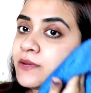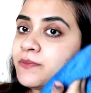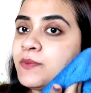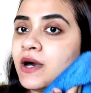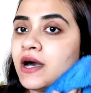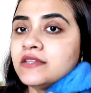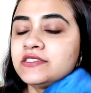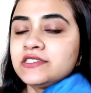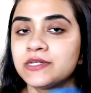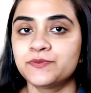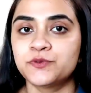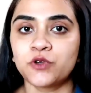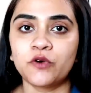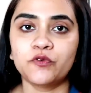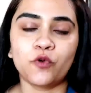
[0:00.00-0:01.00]
up, uh,
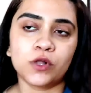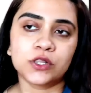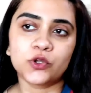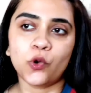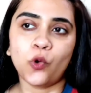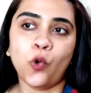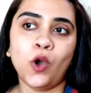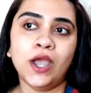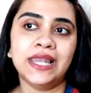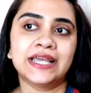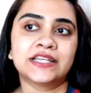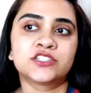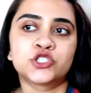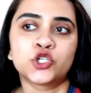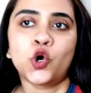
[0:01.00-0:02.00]
strips off all the oil,
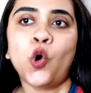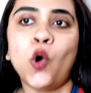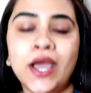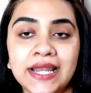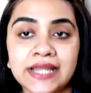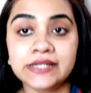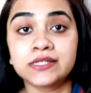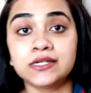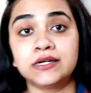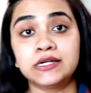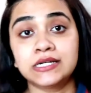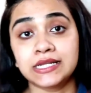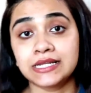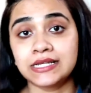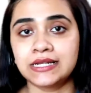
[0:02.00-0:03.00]
extra oil and
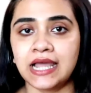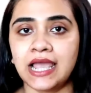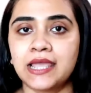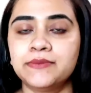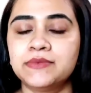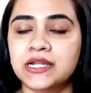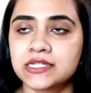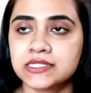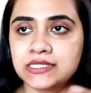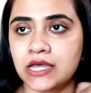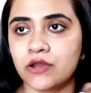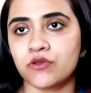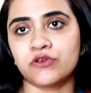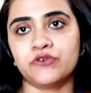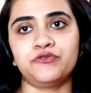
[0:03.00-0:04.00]
dirt and grime that is
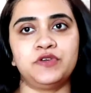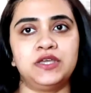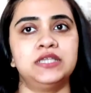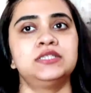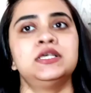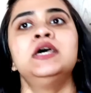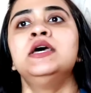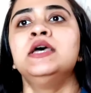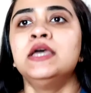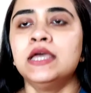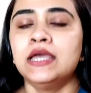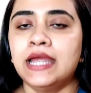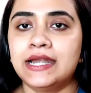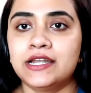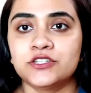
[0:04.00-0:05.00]
there on your face.
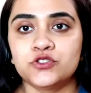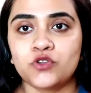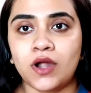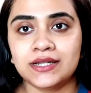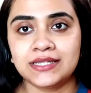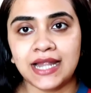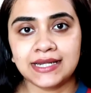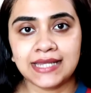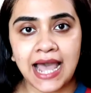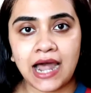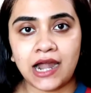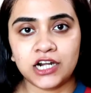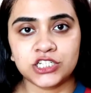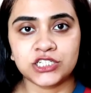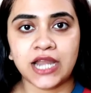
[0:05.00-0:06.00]
It is not that
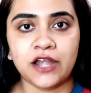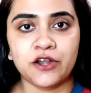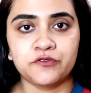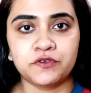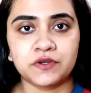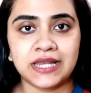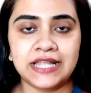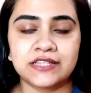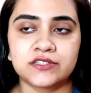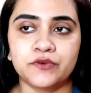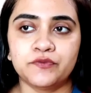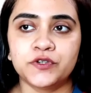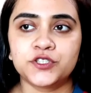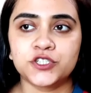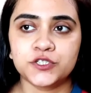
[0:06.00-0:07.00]
harsh kind of a
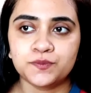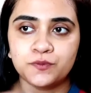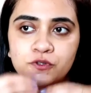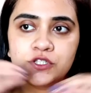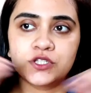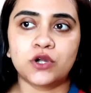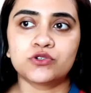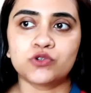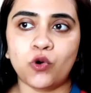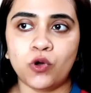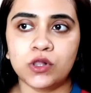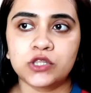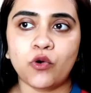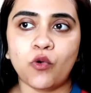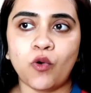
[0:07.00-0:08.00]
cleanser which just pulls out
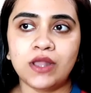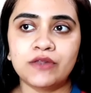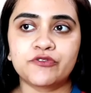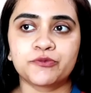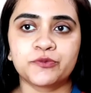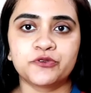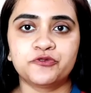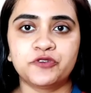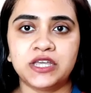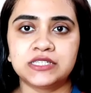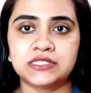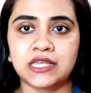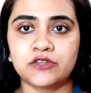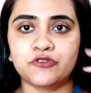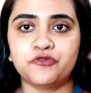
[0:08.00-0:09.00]
all the oil from your
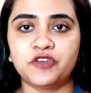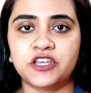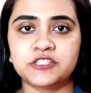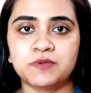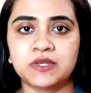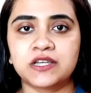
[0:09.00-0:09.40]
face and your face